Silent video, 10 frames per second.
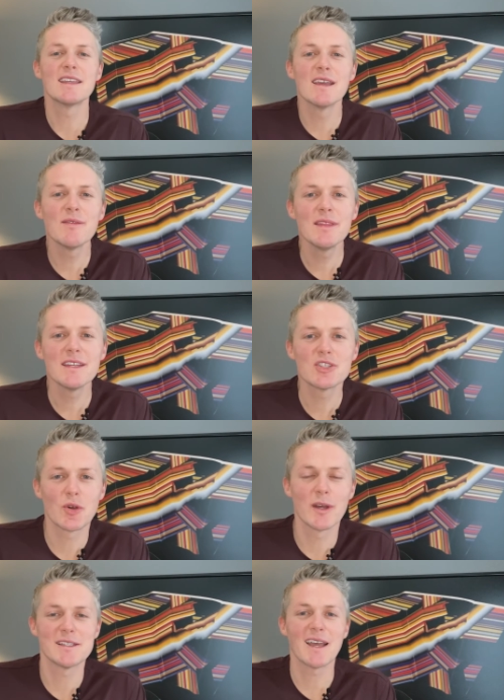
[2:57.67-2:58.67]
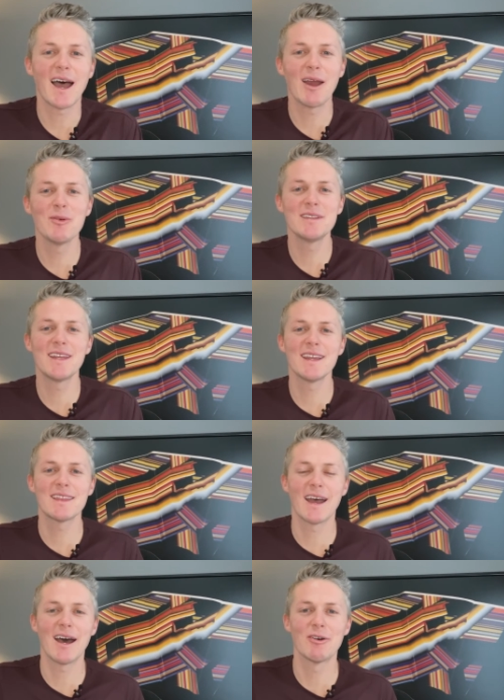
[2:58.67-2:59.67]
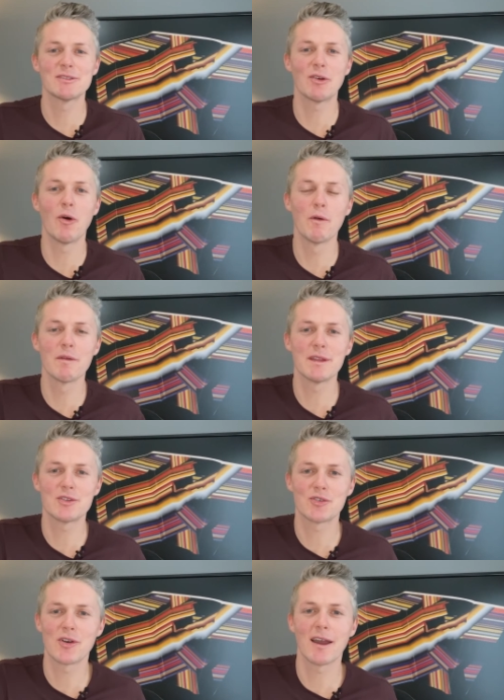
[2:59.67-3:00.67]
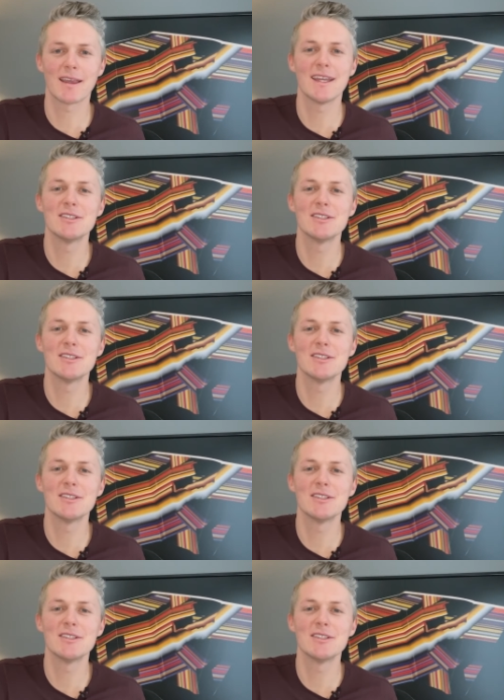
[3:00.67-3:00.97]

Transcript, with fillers: Given the choice, I would take the house over the truck. It